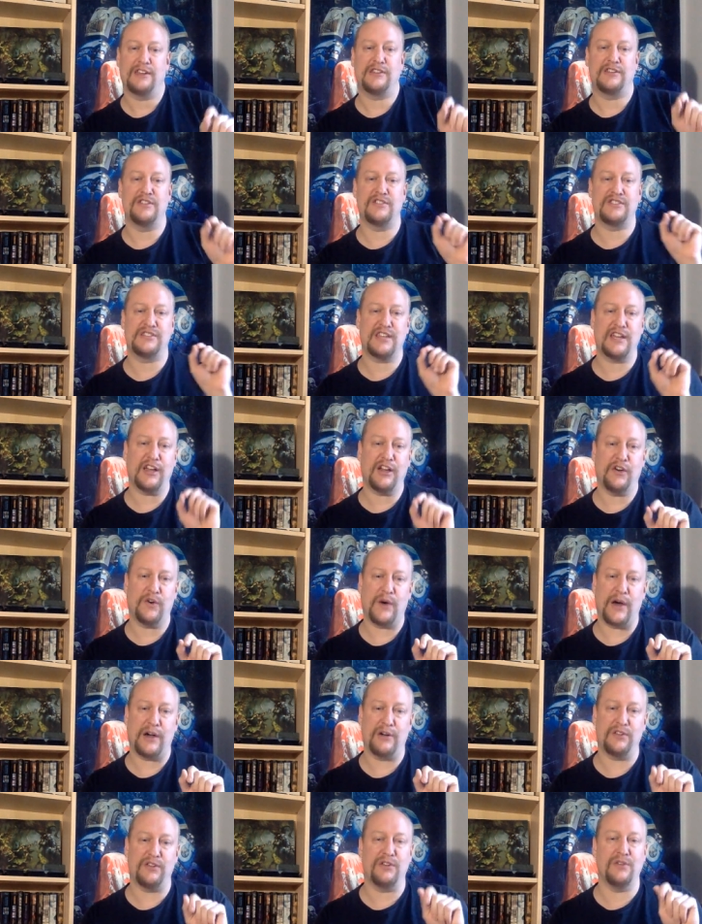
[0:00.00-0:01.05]
to single
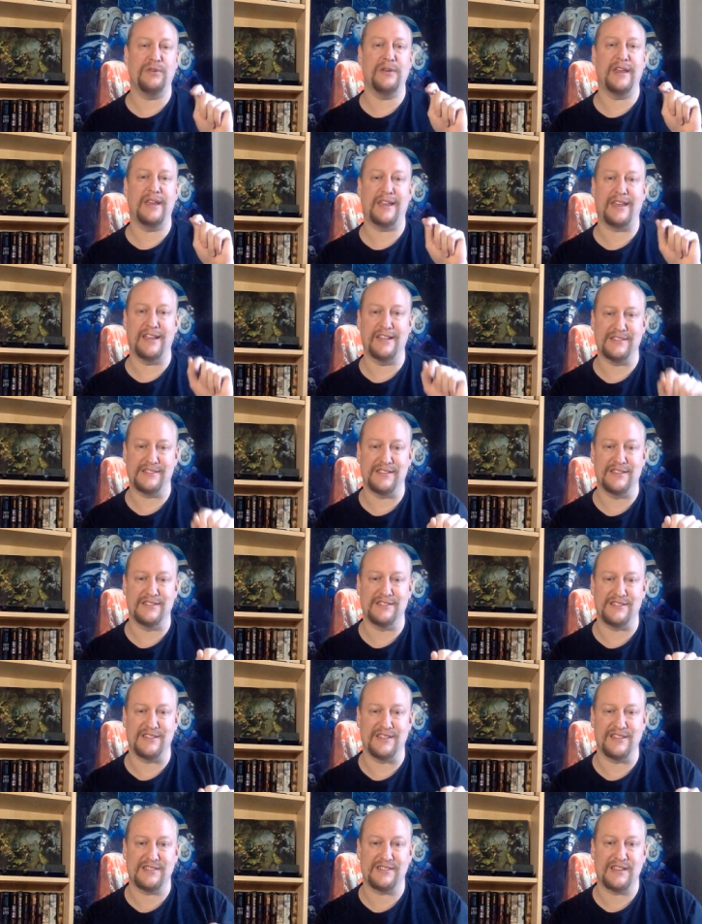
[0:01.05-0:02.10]
out unique
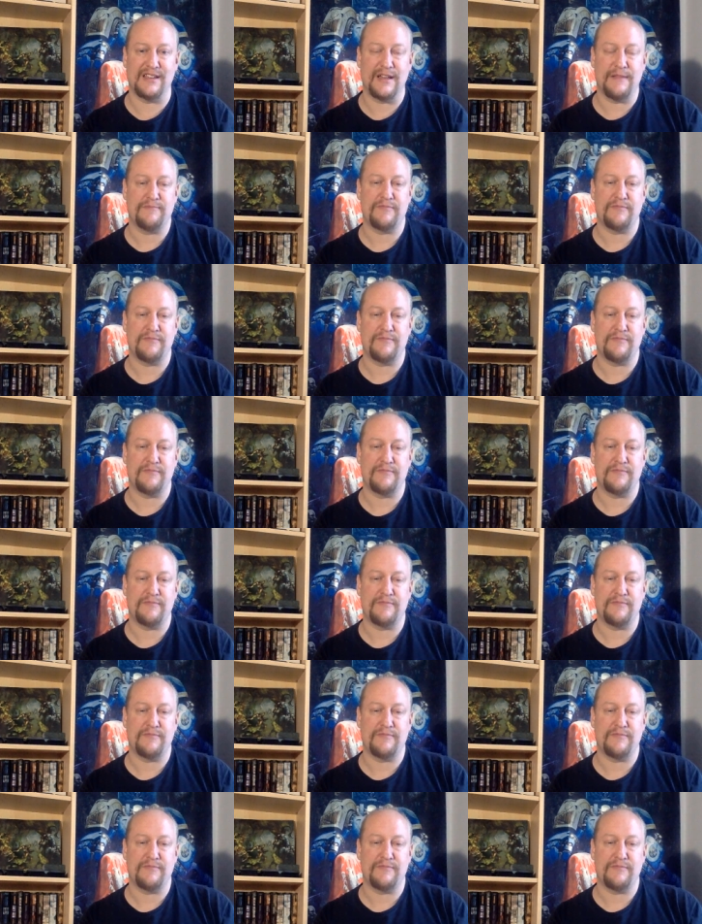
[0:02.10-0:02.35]
instances,